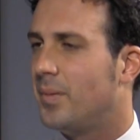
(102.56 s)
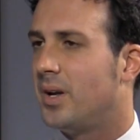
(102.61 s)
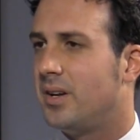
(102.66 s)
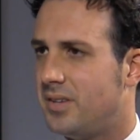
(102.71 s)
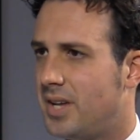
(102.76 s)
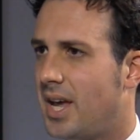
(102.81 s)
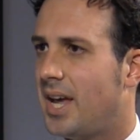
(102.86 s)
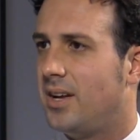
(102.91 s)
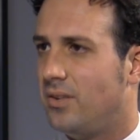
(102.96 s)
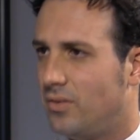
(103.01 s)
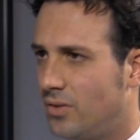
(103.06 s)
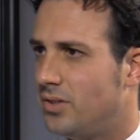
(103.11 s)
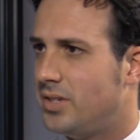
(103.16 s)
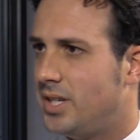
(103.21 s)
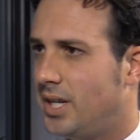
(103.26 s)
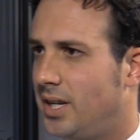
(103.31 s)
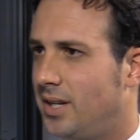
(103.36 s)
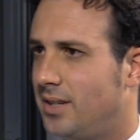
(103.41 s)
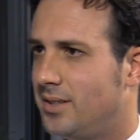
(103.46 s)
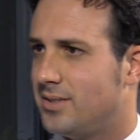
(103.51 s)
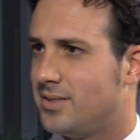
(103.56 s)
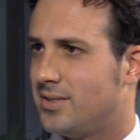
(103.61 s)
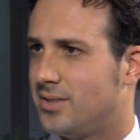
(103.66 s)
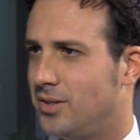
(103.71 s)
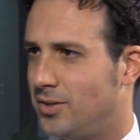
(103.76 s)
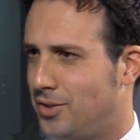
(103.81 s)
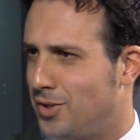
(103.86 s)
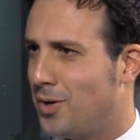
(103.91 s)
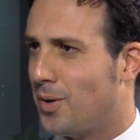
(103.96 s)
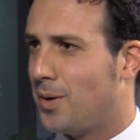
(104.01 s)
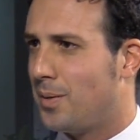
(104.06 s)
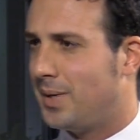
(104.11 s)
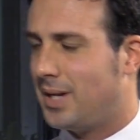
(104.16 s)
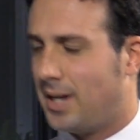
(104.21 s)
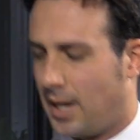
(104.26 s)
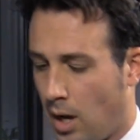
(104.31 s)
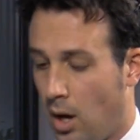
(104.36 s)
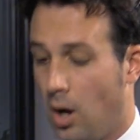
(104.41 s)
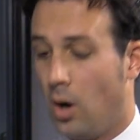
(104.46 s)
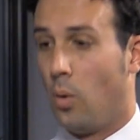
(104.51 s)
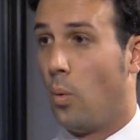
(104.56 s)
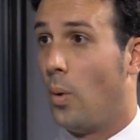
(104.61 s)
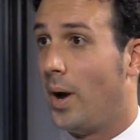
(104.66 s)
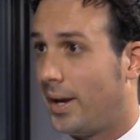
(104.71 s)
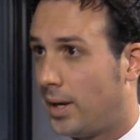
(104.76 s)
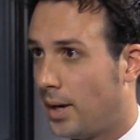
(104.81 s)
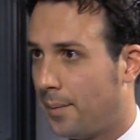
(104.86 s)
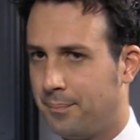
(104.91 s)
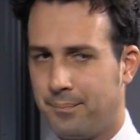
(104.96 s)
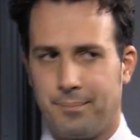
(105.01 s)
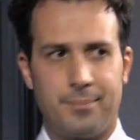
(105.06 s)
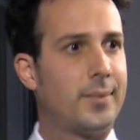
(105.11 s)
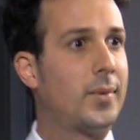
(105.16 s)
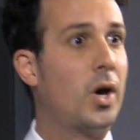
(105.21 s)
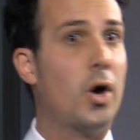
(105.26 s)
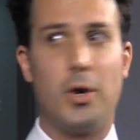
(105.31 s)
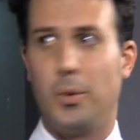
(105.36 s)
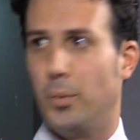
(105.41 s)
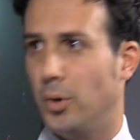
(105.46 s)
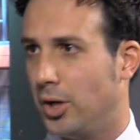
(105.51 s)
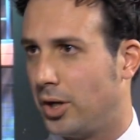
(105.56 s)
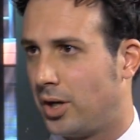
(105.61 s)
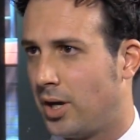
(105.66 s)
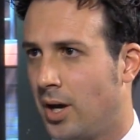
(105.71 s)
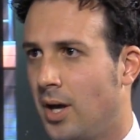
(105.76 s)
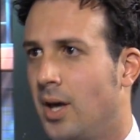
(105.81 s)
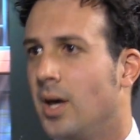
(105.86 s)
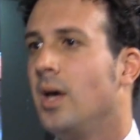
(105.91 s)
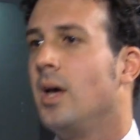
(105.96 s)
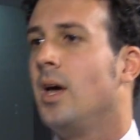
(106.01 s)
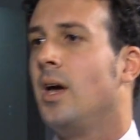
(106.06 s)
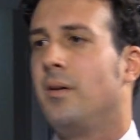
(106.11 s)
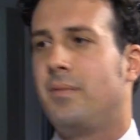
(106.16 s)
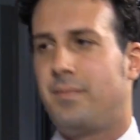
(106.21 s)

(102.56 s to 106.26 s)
mundane routines. You know what I mean? Like, wake up, go to work,